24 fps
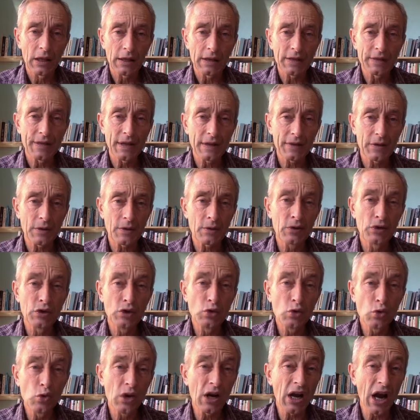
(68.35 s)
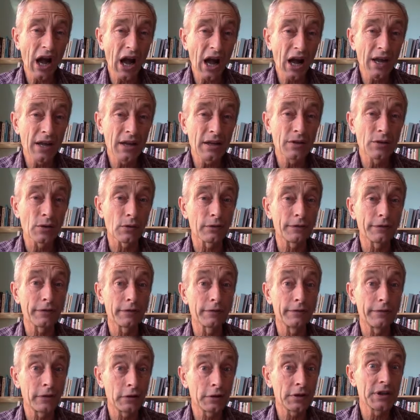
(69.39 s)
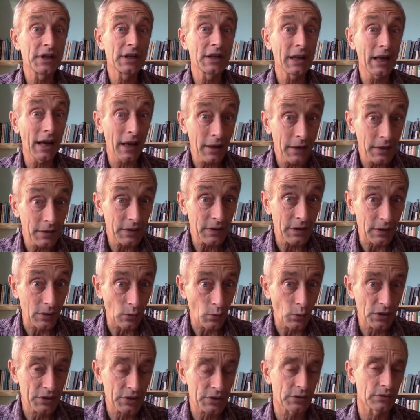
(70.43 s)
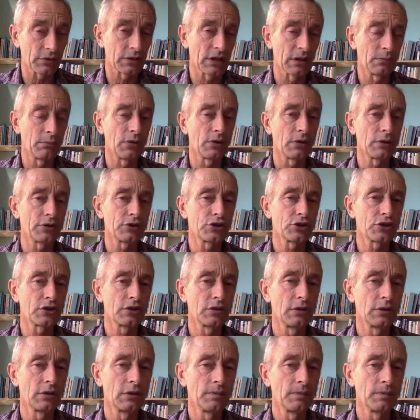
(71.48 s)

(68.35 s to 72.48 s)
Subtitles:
is that a new kind of verticality wants to emerge.